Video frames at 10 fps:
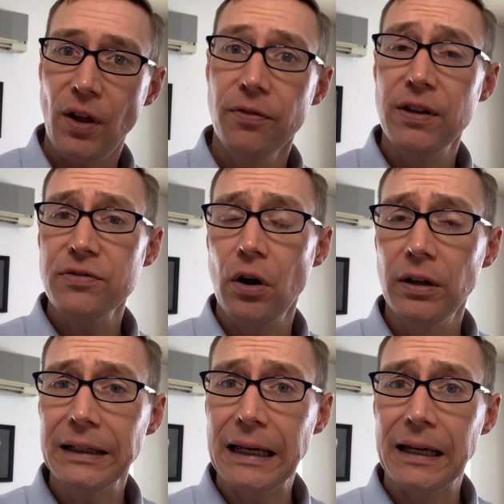This
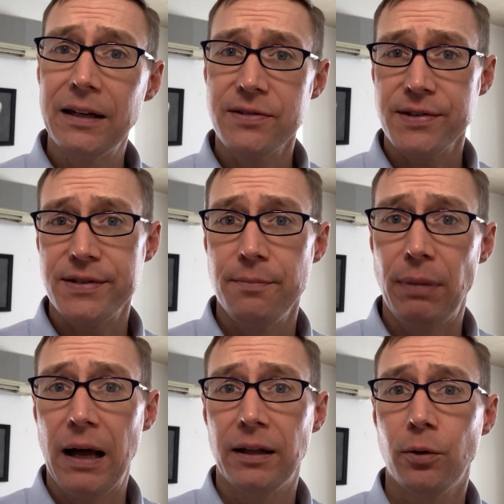all, again, is a
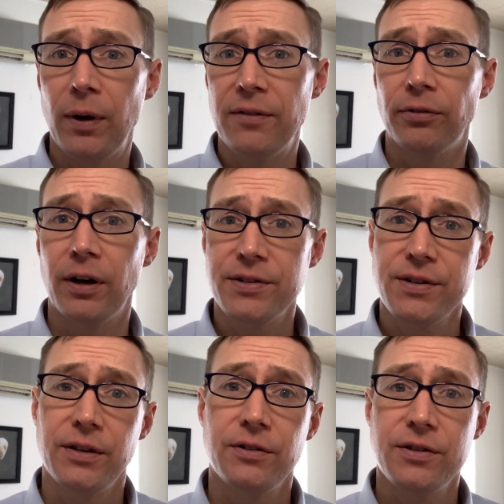symbolic way for us
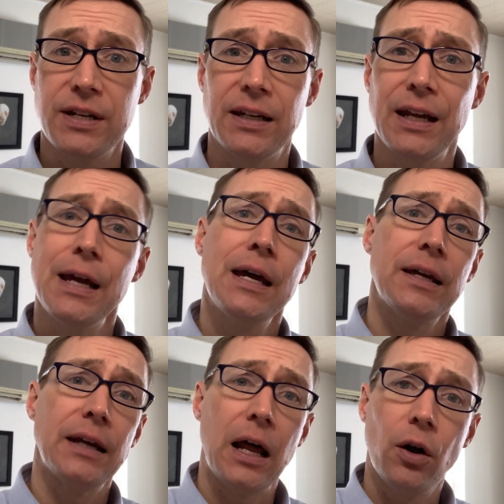to understand
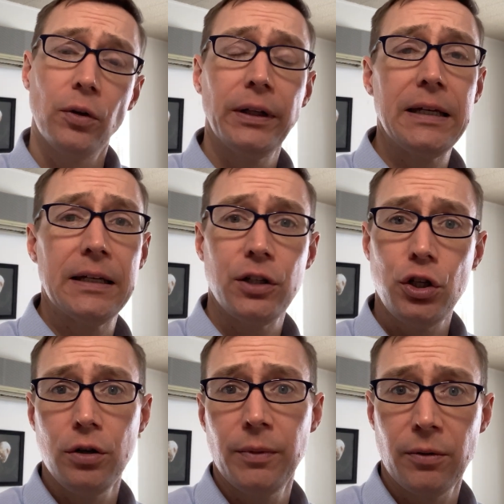not only in
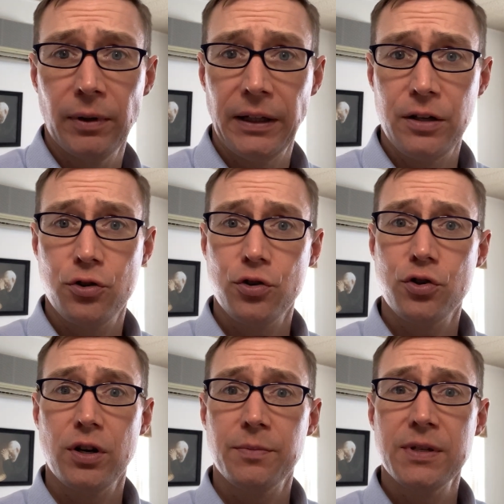human
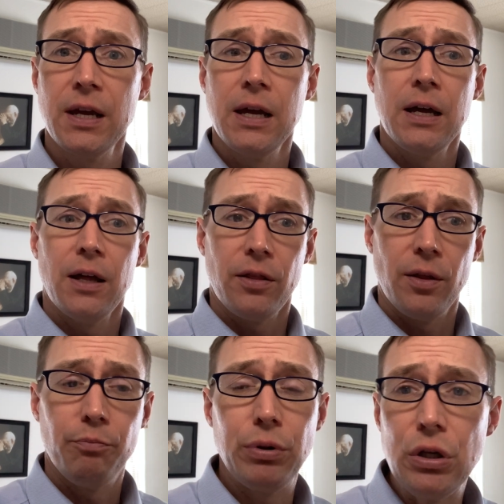relationships
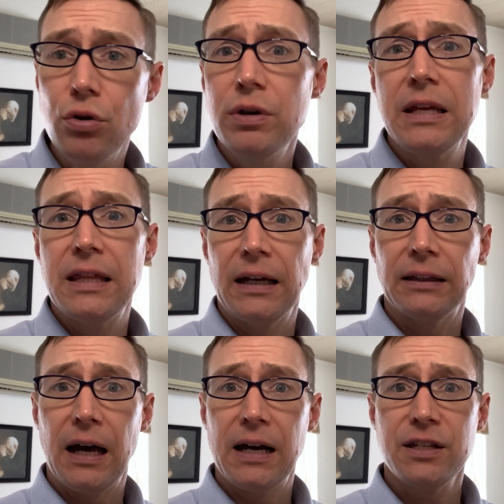the beauty that
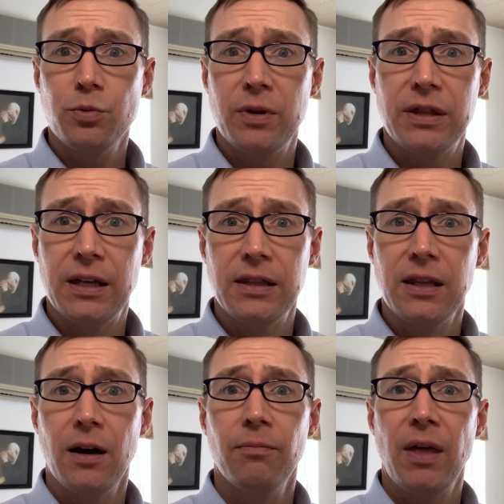lies within
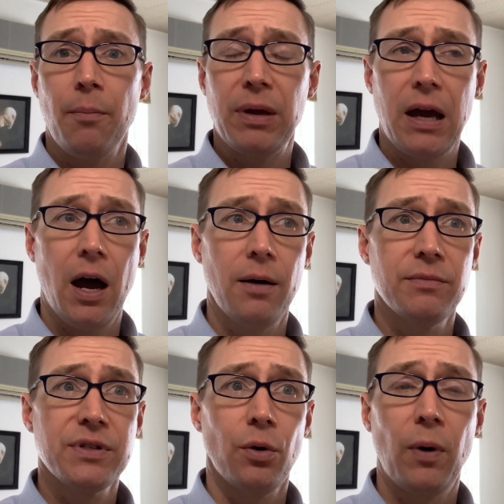them, that
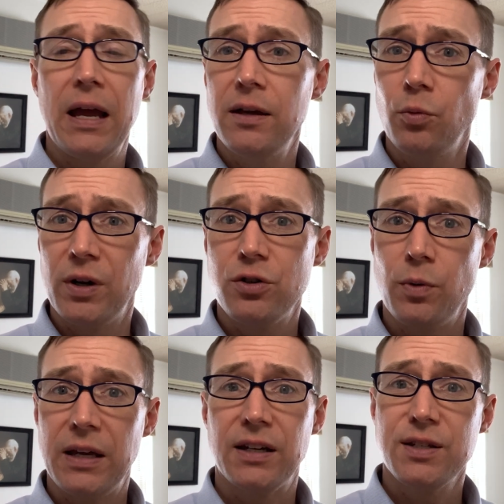becomes a way in which
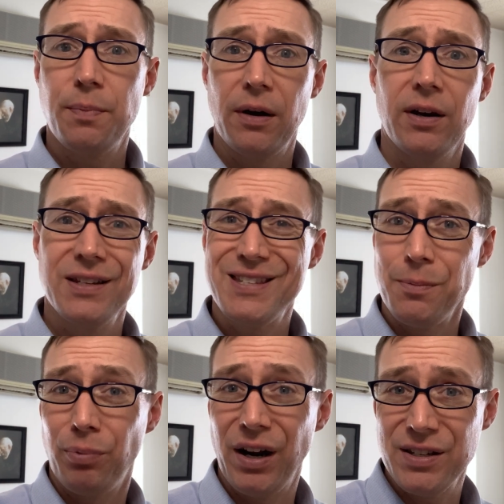we experience the
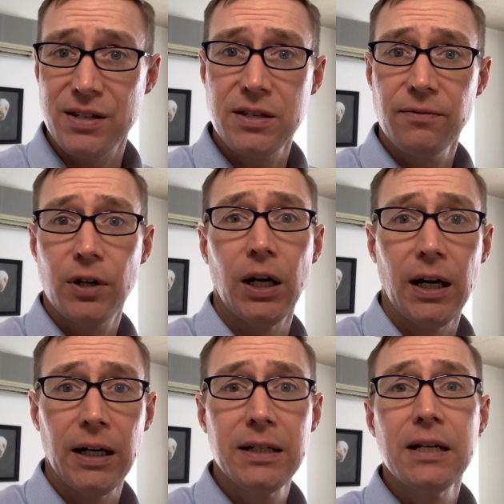presence of
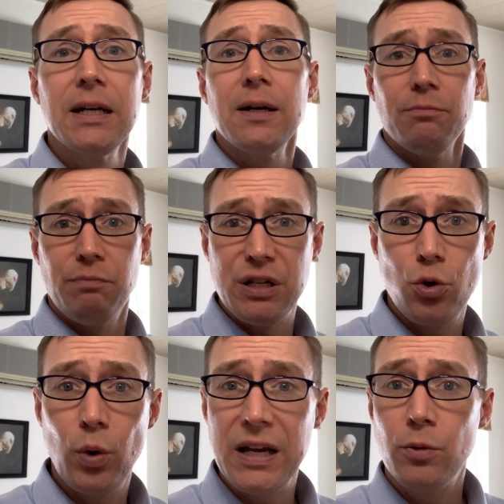God
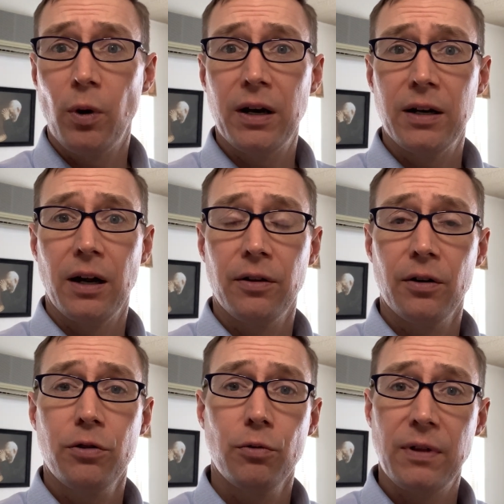between one
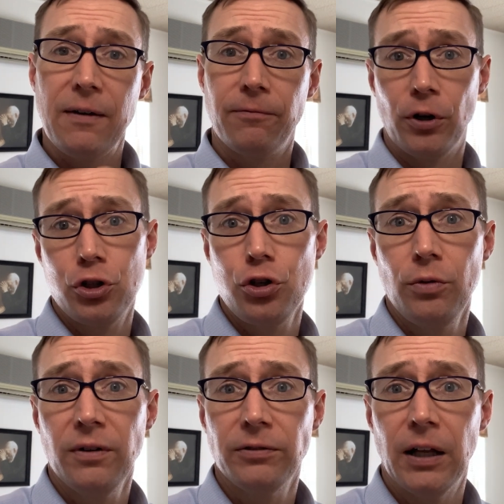another through that
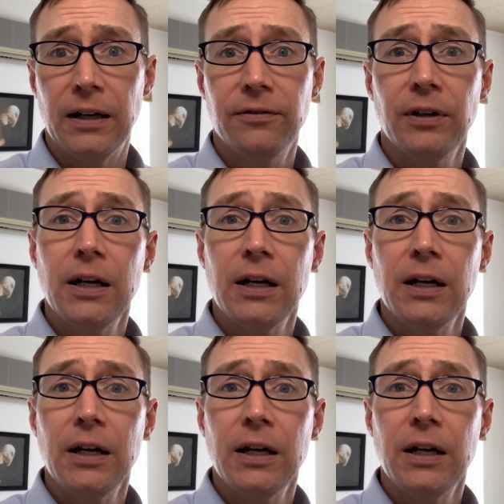virtue of love,